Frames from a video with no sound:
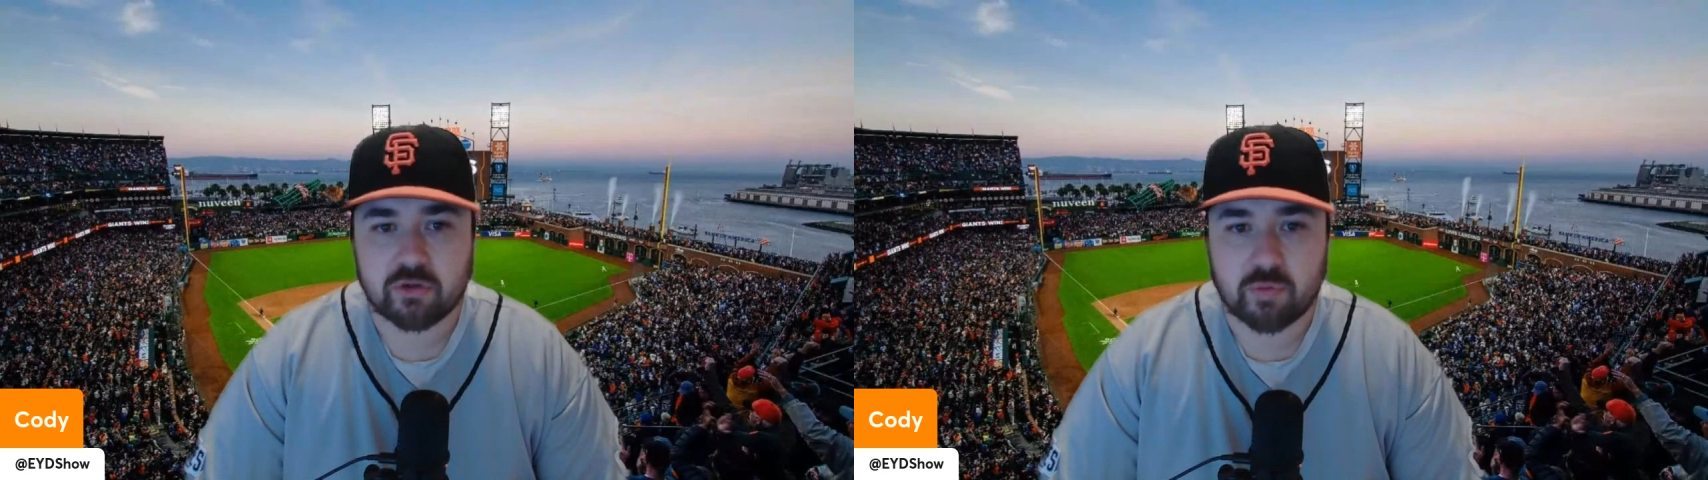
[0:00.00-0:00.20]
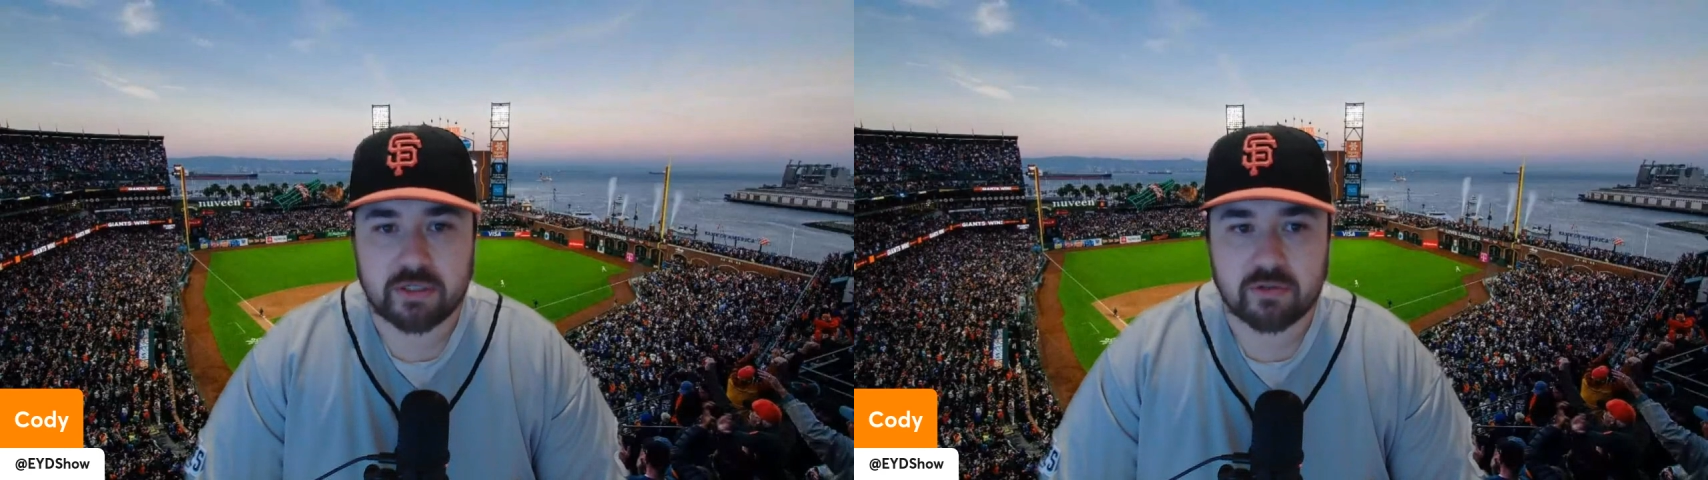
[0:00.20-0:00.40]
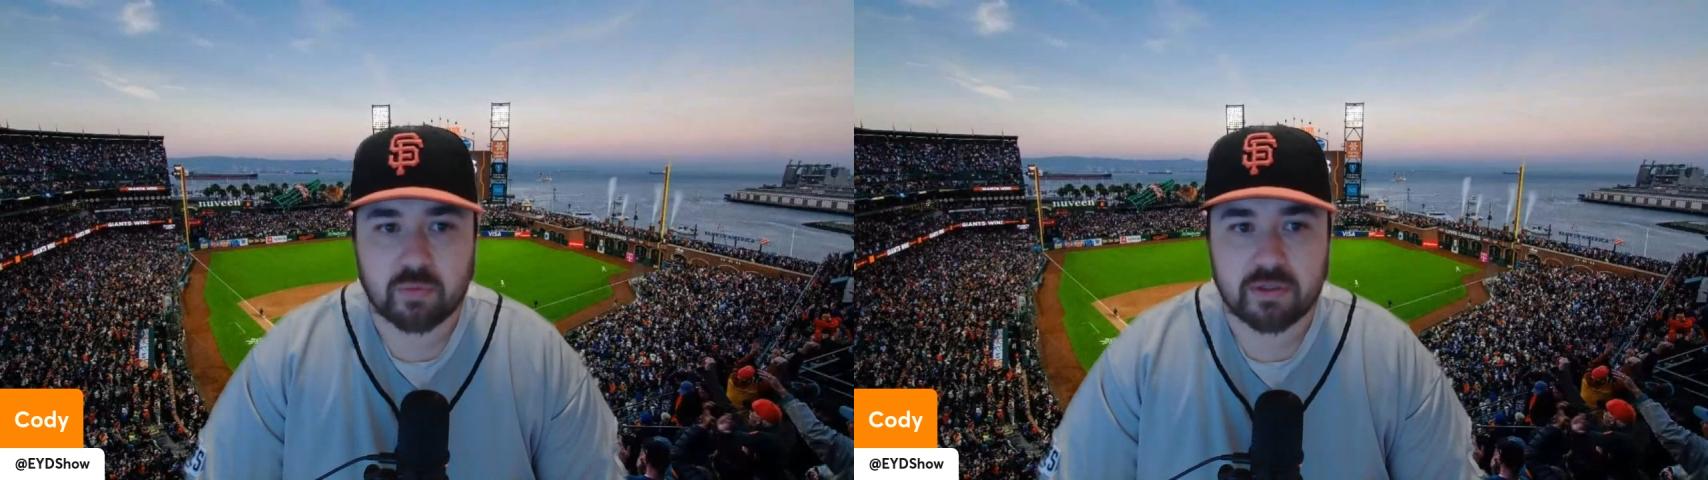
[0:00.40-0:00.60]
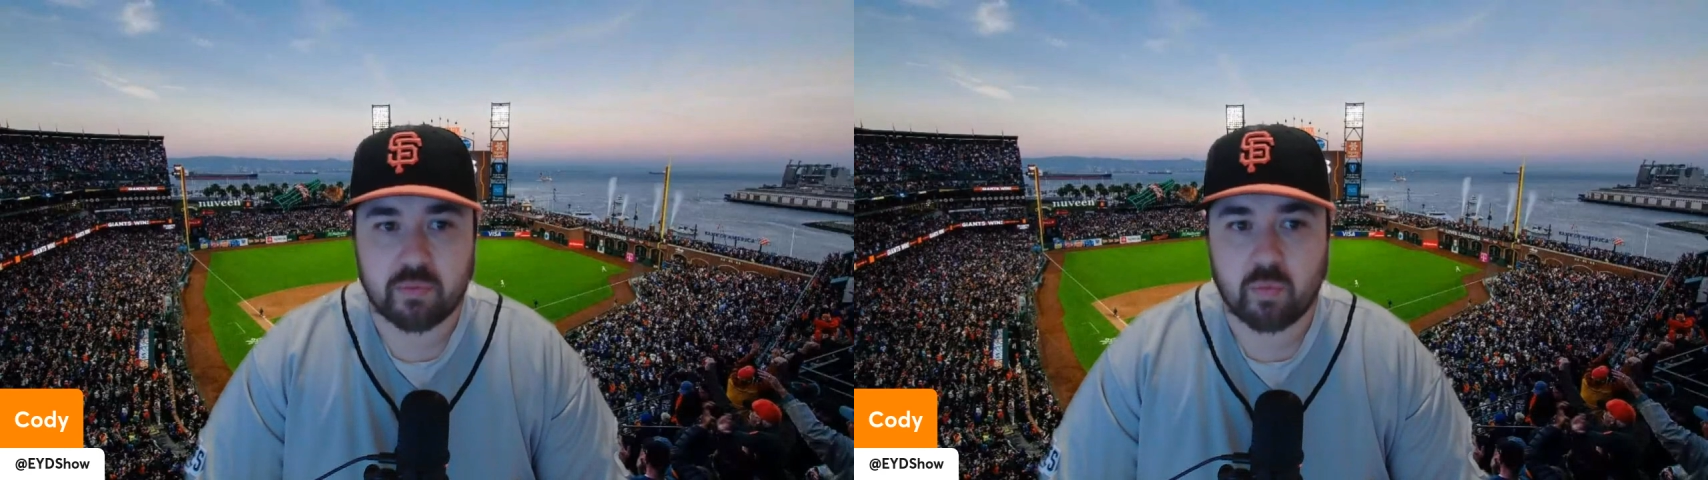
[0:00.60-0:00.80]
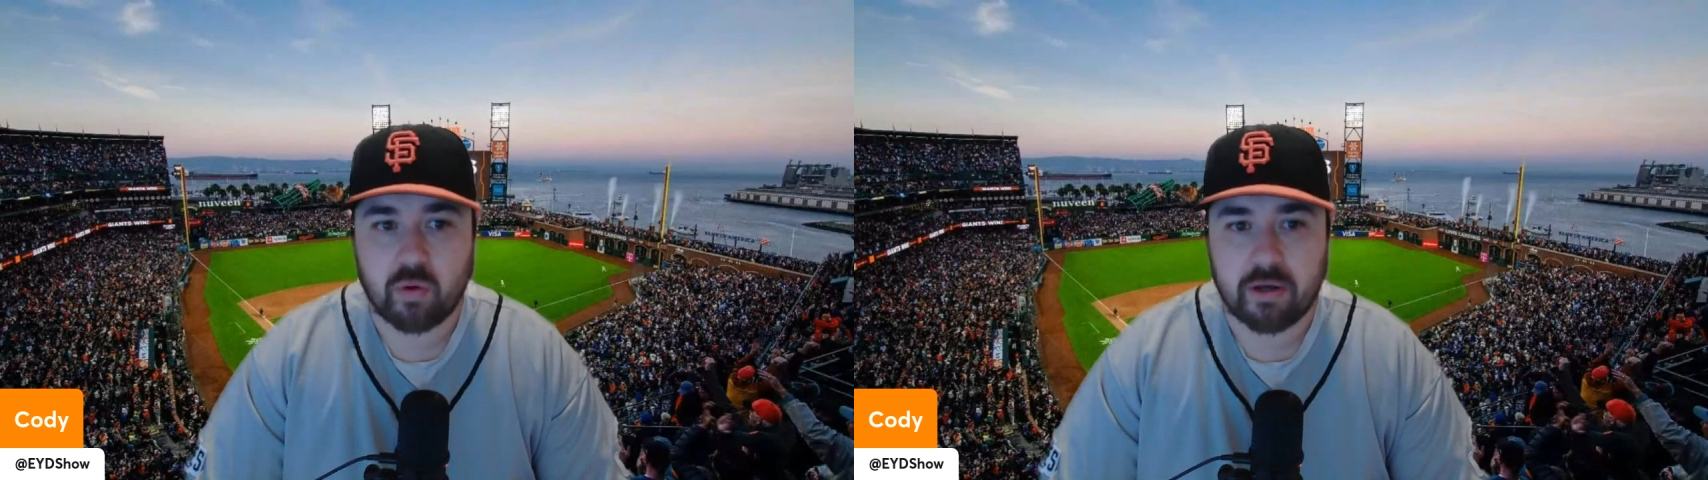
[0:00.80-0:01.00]

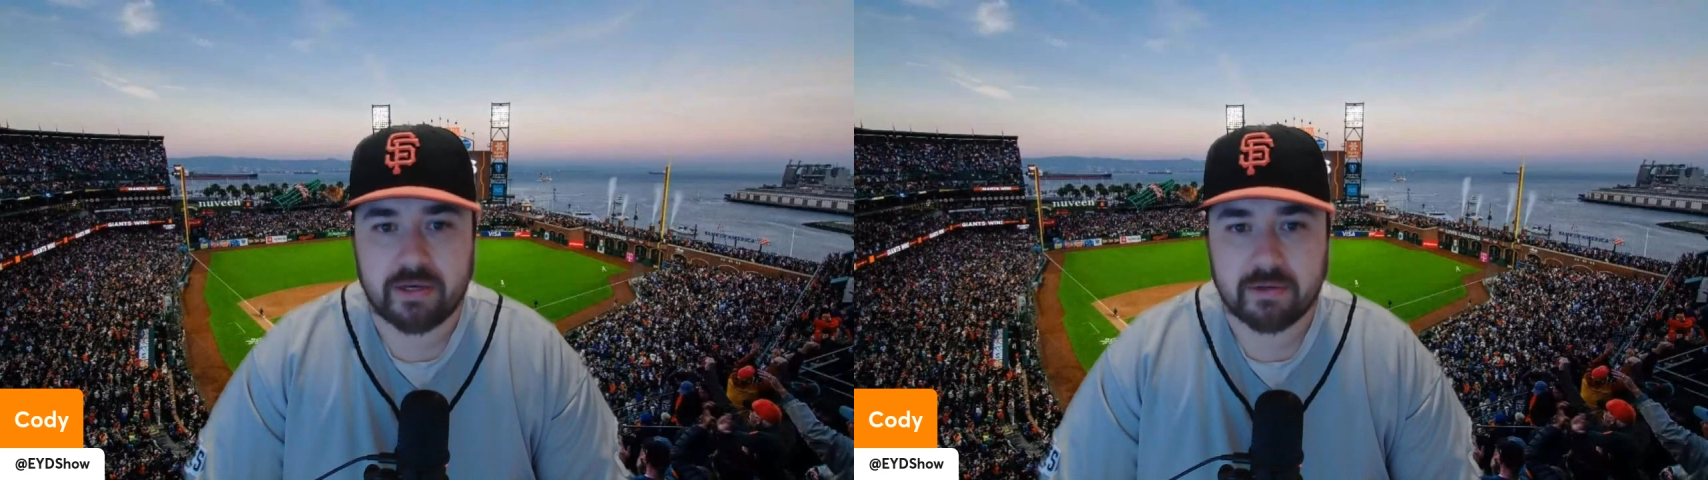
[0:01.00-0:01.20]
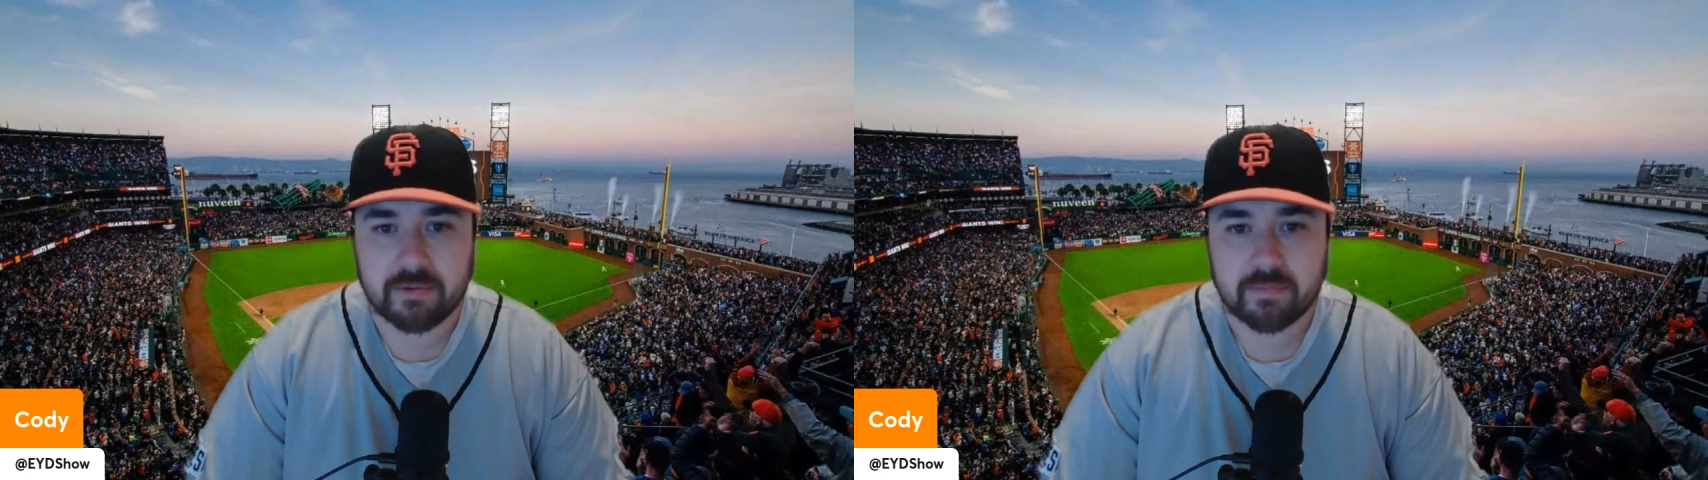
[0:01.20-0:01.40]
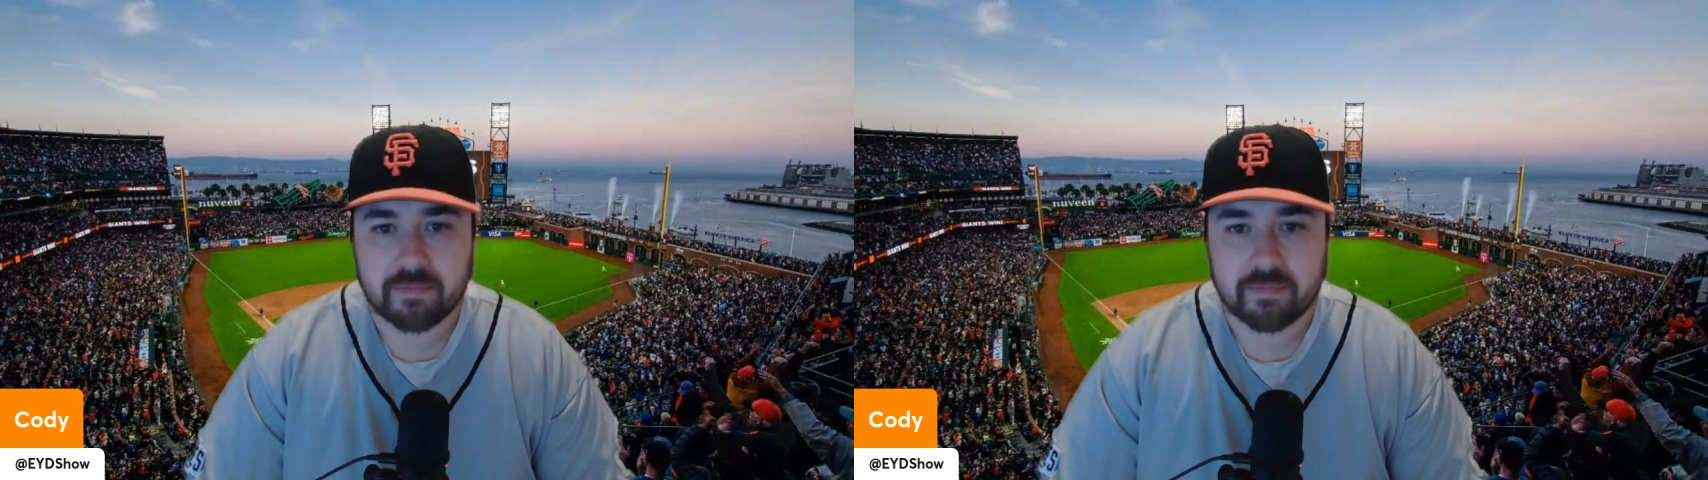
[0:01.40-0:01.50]
2021,